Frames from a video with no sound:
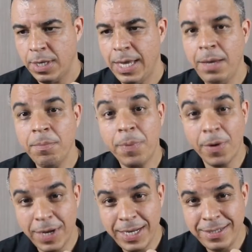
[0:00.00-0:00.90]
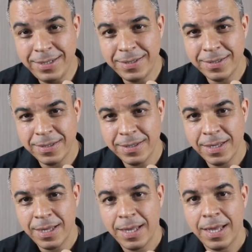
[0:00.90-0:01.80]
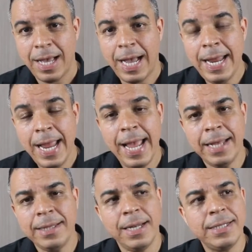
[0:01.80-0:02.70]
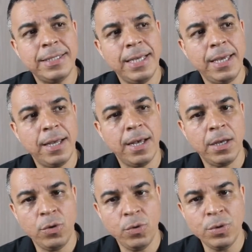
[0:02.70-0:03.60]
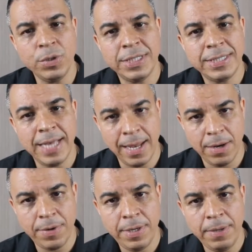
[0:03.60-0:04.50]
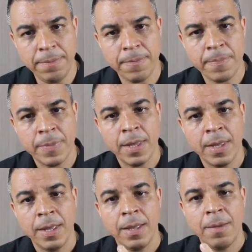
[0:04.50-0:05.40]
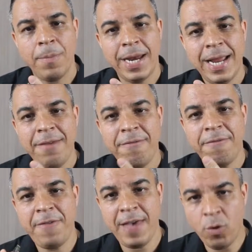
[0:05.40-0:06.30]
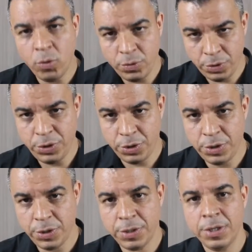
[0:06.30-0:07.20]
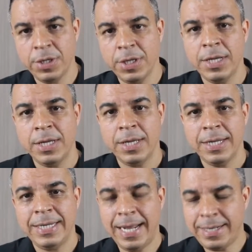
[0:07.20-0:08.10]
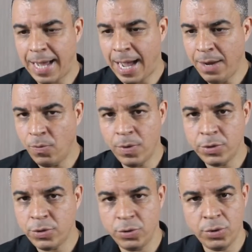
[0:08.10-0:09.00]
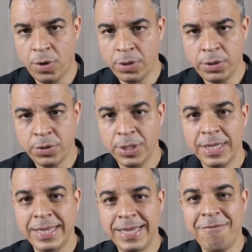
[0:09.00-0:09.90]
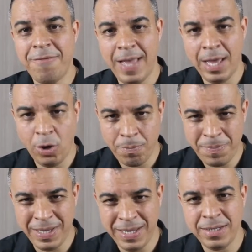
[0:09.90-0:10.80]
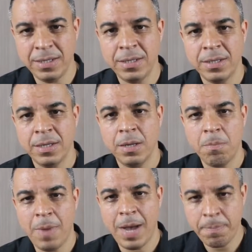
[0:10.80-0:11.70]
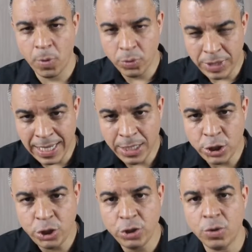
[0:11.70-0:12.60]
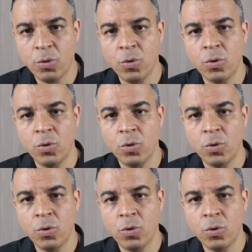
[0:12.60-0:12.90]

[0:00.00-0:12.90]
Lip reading: employed. I had, let's say, a good salary, but I felt that I was not developing my potential